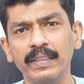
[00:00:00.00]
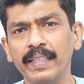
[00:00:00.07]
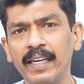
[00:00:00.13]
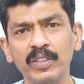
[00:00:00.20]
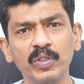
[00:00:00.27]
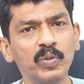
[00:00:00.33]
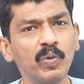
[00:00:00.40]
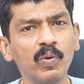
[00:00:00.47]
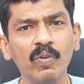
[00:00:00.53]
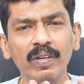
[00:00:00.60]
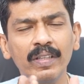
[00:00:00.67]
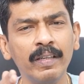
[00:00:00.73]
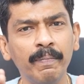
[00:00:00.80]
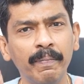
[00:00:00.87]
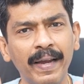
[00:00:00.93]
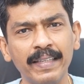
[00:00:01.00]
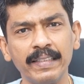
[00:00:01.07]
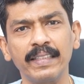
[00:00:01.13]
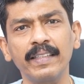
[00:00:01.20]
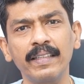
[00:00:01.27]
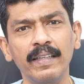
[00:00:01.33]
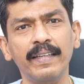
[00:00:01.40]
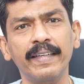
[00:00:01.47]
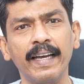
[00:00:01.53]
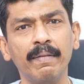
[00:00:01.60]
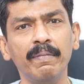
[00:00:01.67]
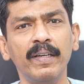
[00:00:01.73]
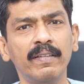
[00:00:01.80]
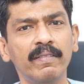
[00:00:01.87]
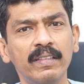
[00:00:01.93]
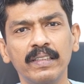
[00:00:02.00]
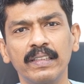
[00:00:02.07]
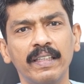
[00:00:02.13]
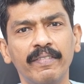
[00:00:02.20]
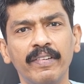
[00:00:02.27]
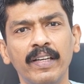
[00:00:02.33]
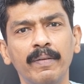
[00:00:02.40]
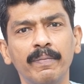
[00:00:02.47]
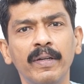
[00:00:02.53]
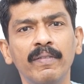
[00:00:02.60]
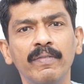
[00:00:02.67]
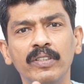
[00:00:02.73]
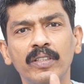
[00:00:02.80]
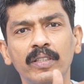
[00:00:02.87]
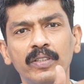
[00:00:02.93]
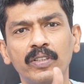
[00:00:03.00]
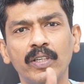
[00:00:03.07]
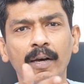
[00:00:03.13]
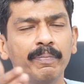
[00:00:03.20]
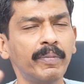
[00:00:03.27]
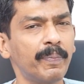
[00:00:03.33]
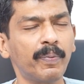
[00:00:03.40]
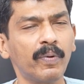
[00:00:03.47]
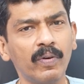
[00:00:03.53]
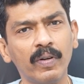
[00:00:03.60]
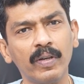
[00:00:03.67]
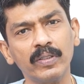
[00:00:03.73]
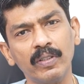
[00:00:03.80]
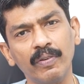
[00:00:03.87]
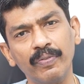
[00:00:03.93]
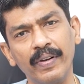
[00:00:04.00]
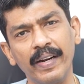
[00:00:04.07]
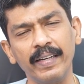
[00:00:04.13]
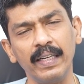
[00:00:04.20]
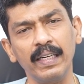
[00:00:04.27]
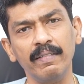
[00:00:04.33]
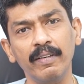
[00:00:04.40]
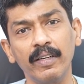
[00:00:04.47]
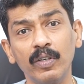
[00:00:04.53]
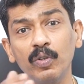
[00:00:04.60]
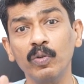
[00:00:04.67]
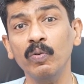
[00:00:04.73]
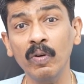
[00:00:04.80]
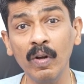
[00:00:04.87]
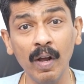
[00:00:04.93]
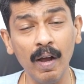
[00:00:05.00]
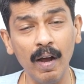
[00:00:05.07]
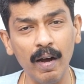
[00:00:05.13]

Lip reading: There is no other magical tablet which is available which will stop the progress of fatty liver to